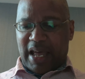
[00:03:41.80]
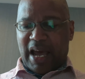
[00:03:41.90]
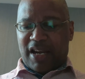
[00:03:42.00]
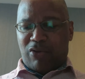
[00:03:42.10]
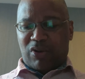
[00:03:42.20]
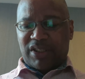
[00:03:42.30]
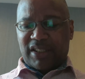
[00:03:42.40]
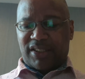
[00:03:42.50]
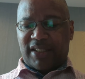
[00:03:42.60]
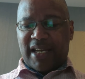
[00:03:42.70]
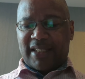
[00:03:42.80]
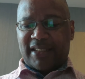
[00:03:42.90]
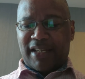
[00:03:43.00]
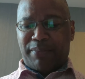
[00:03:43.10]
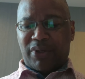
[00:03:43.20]
And he was in the stern
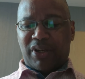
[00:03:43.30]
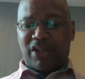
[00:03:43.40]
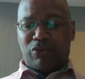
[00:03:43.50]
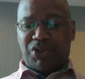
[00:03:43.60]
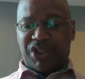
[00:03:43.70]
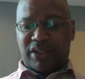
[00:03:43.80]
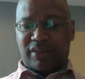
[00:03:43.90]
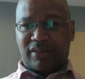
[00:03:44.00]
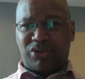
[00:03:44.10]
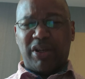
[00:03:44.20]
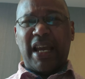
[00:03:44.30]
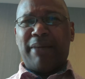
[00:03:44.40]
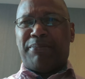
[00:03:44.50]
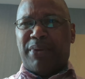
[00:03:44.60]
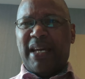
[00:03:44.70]
sleeping on a cushion, so he
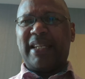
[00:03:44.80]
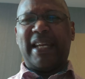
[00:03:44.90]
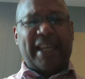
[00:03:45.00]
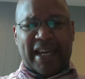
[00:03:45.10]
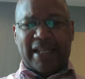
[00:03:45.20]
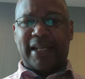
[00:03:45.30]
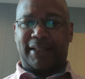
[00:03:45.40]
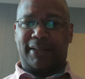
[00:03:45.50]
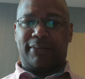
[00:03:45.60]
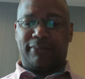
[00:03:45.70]
appeared careless.